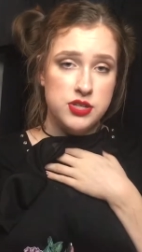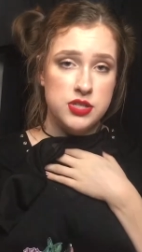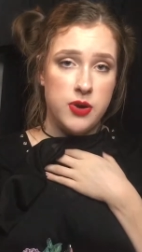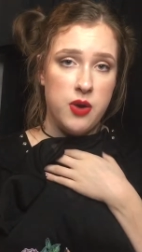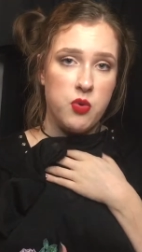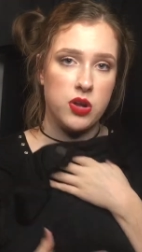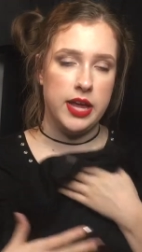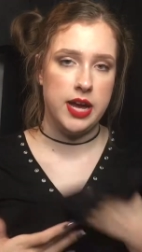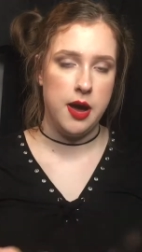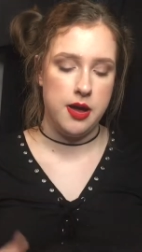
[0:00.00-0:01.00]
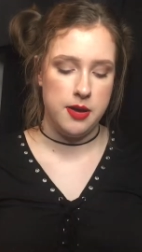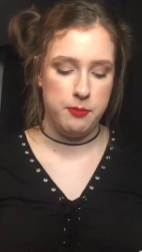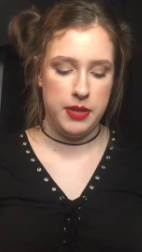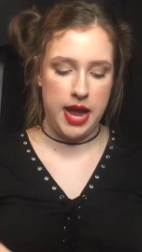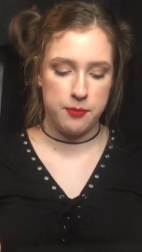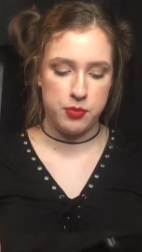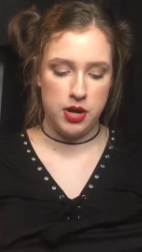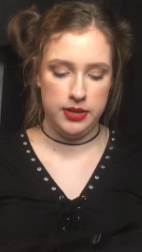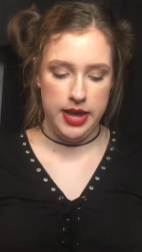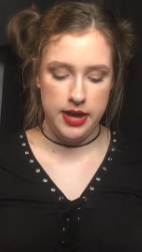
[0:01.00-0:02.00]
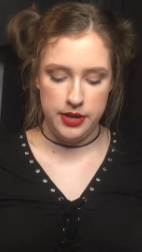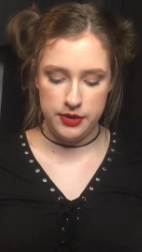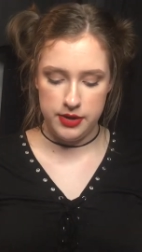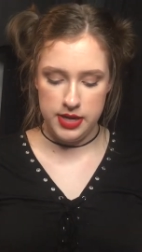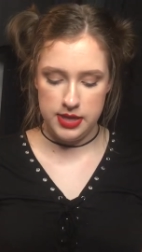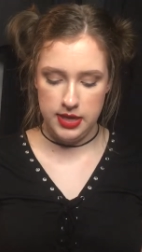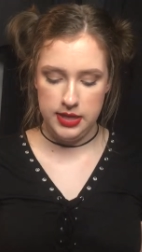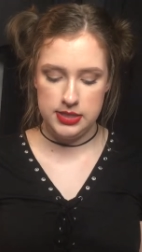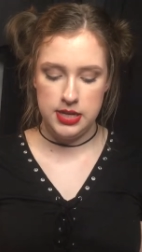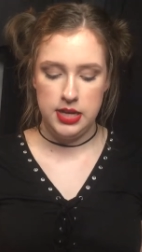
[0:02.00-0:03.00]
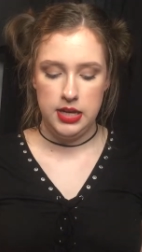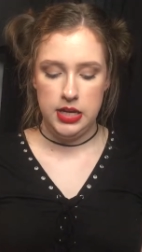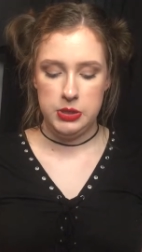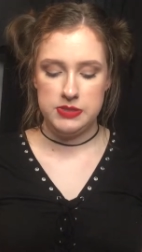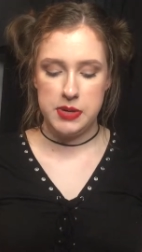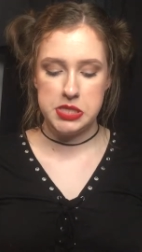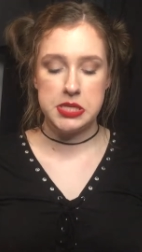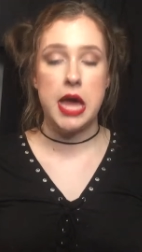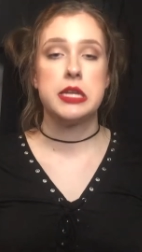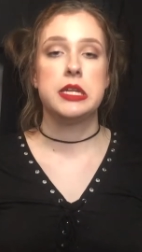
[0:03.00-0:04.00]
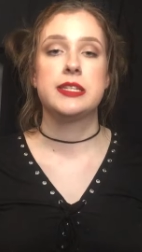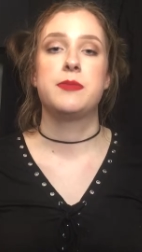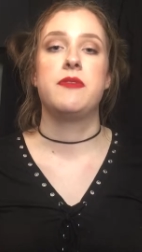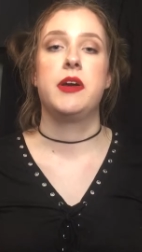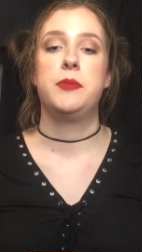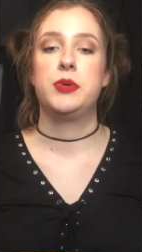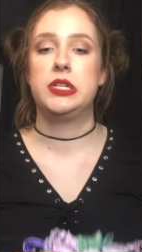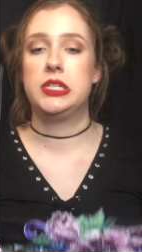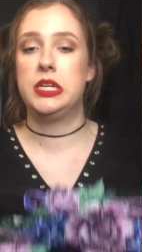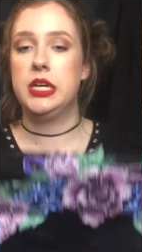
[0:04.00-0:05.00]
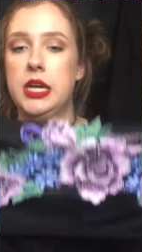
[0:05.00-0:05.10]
So I wore like a black bralette underneath it. And it was very scandalous, but very pretty.